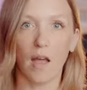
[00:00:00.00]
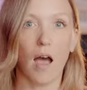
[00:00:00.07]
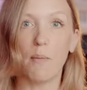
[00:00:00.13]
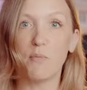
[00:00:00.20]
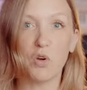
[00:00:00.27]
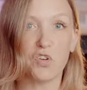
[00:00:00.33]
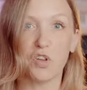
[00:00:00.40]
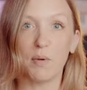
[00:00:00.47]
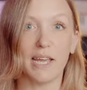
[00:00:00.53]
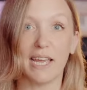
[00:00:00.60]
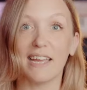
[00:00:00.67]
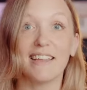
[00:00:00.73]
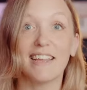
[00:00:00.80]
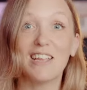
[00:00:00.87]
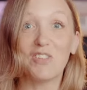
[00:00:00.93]
I'm not doing
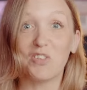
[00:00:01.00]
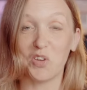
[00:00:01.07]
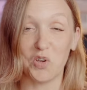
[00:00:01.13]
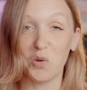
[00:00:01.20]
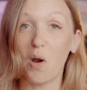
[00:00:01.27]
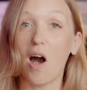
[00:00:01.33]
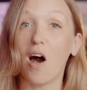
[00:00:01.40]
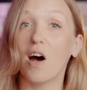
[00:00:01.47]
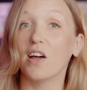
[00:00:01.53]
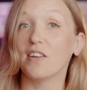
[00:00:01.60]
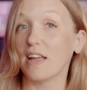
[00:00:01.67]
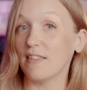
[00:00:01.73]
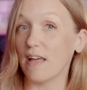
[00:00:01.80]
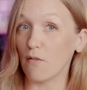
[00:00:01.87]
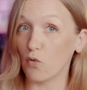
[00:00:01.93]
it. It's too
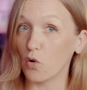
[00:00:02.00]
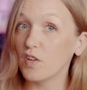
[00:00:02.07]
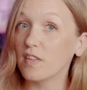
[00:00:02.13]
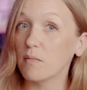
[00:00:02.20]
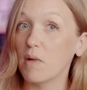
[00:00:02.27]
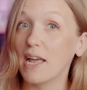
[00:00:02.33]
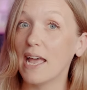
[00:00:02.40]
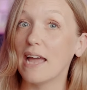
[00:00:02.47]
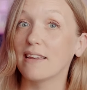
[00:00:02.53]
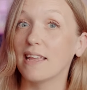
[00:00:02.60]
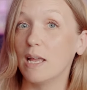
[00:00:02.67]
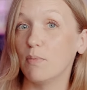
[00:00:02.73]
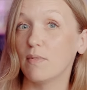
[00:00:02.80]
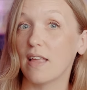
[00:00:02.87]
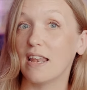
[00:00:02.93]
hard, and that voice in my head
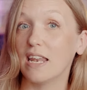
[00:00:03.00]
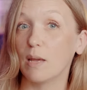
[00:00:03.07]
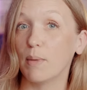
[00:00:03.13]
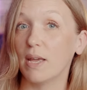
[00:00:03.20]
keeps telling